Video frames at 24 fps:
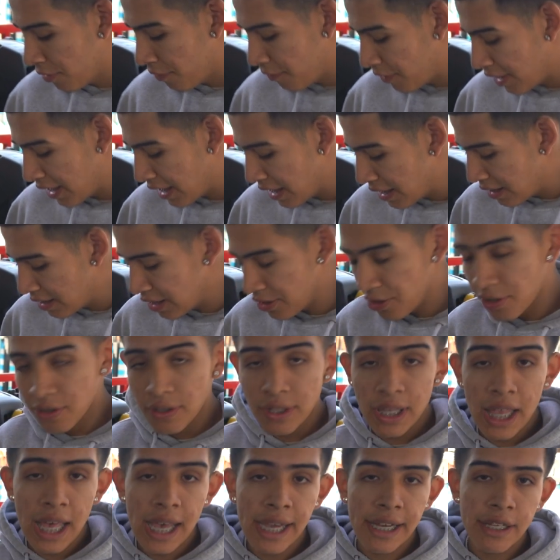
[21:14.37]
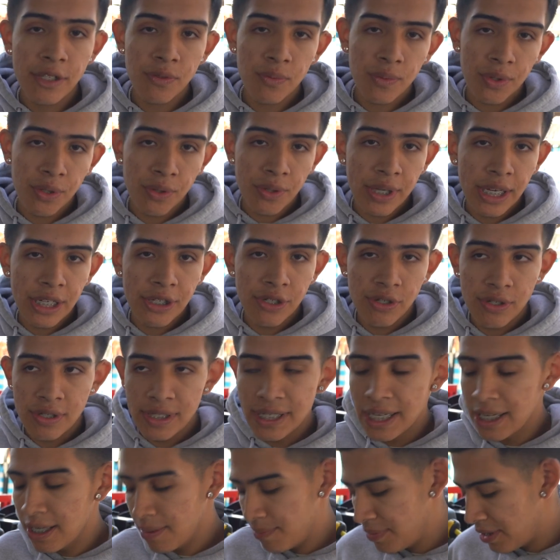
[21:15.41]
fittings and your lines when you get your
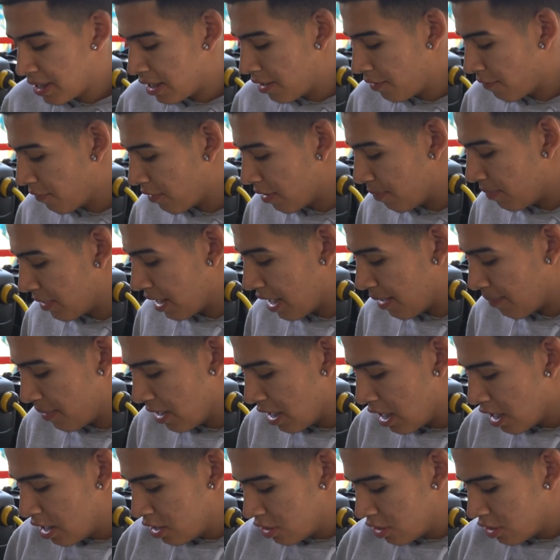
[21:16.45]
setup done from them,